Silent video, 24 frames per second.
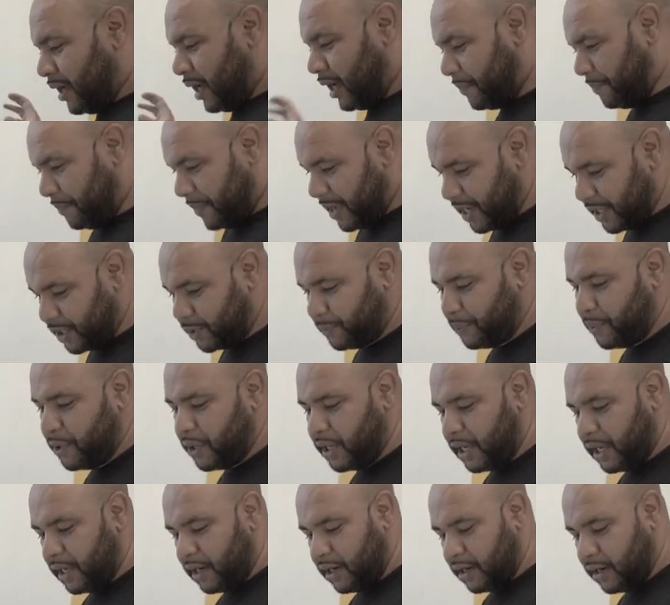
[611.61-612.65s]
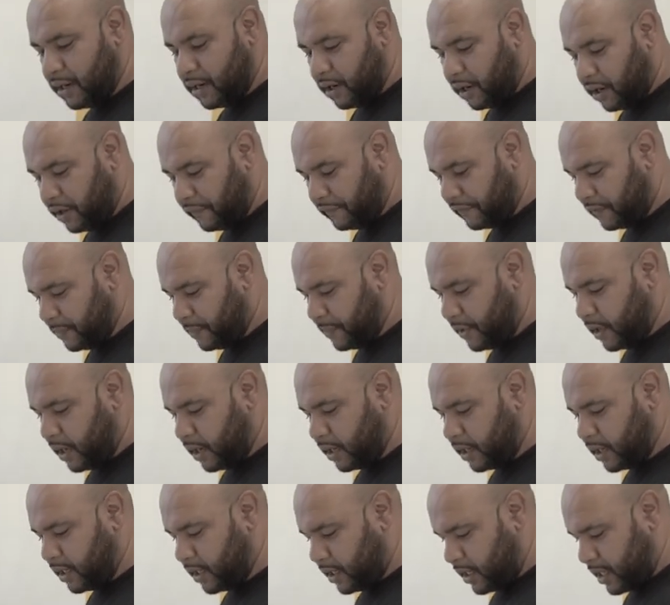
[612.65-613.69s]
uh, mesh put in after
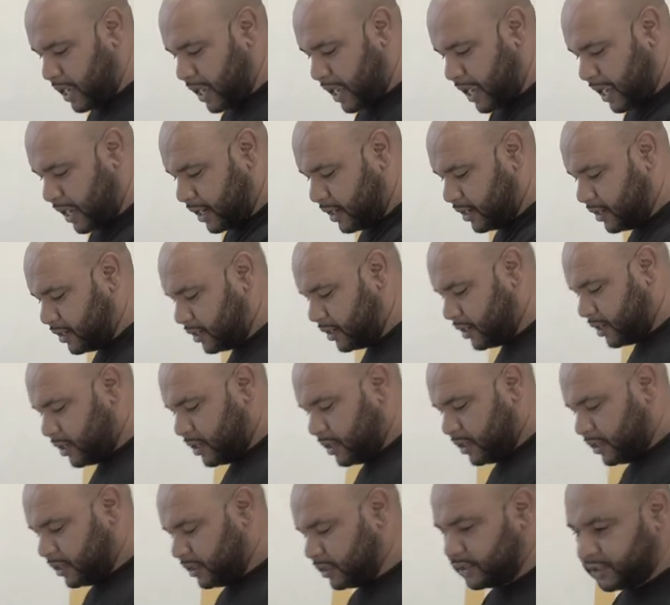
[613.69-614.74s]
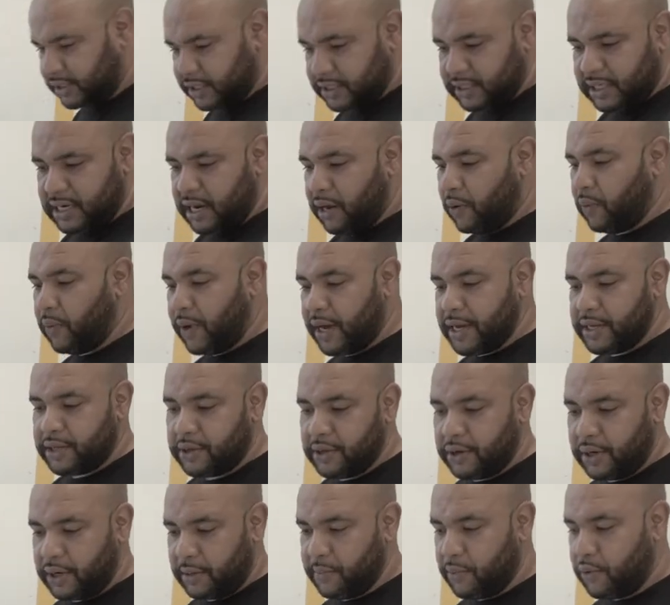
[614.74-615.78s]
market, and yeah. there's just no way
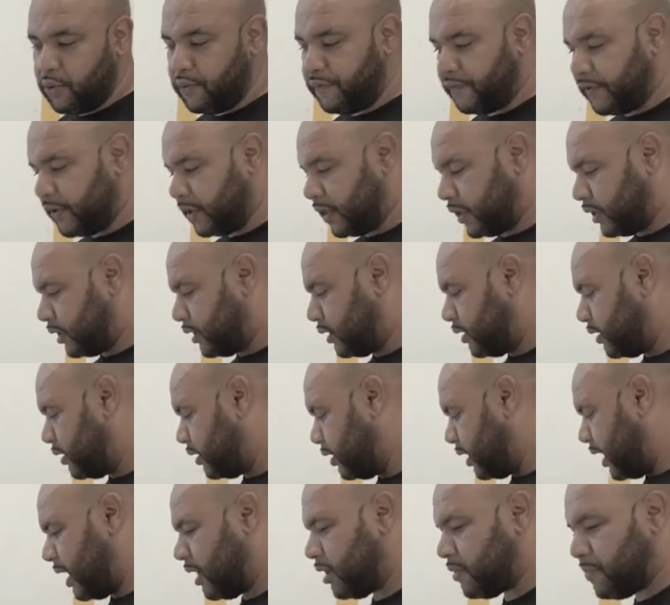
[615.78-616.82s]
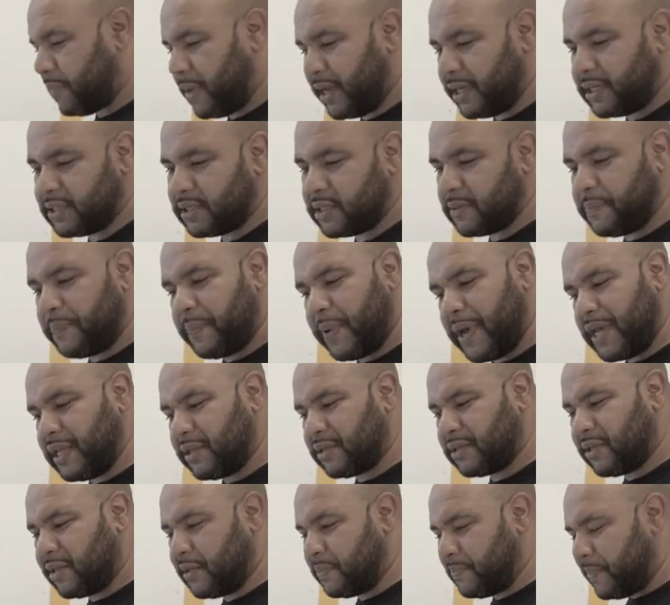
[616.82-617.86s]
to remove it. And it makes the paint,
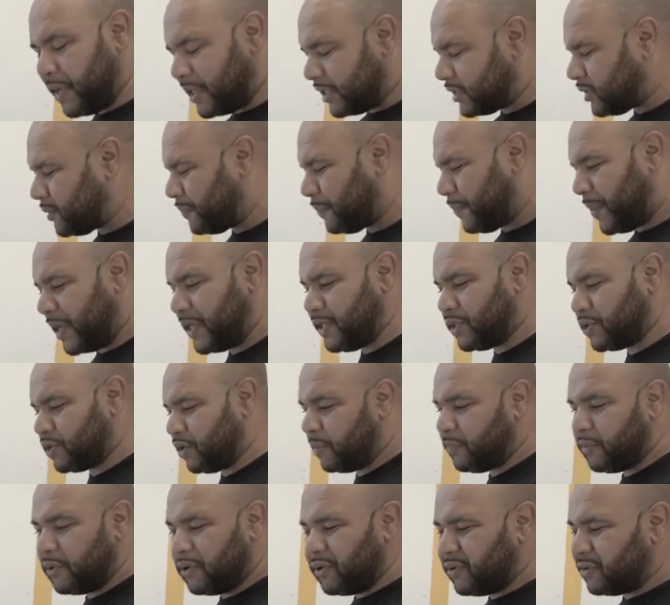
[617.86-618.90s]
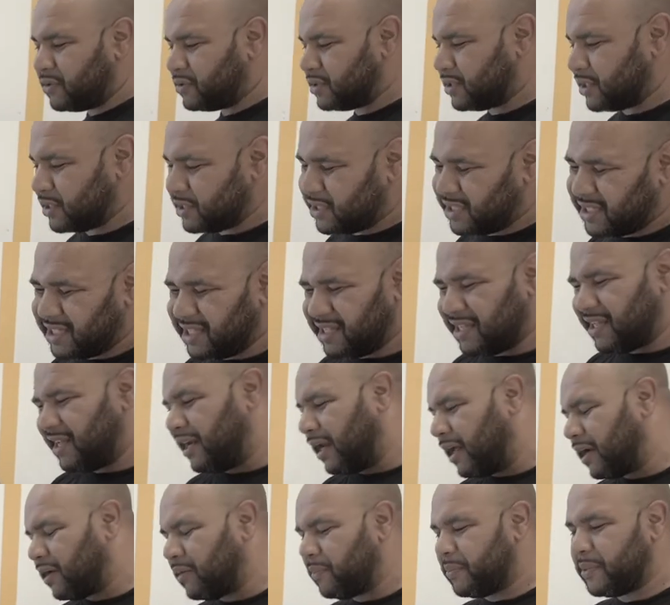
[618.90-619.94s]
it makes the paint job look just a
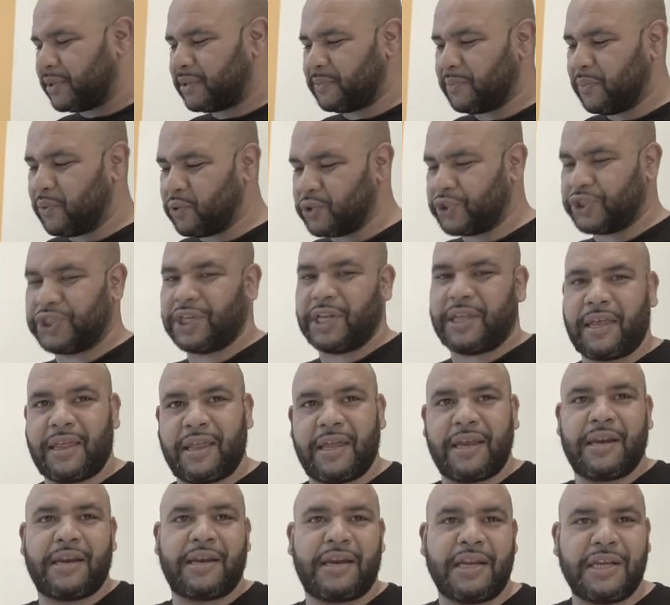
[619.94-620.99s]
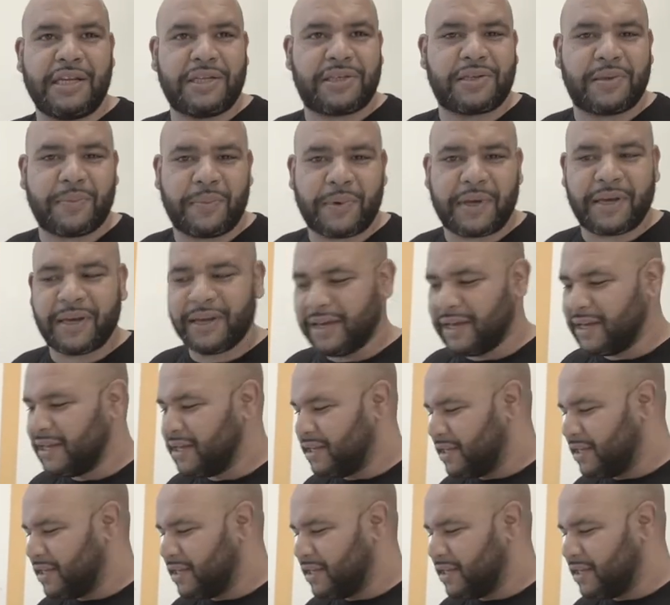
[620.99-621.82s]
little bit more shit yeah. than it needs to be. Yeah.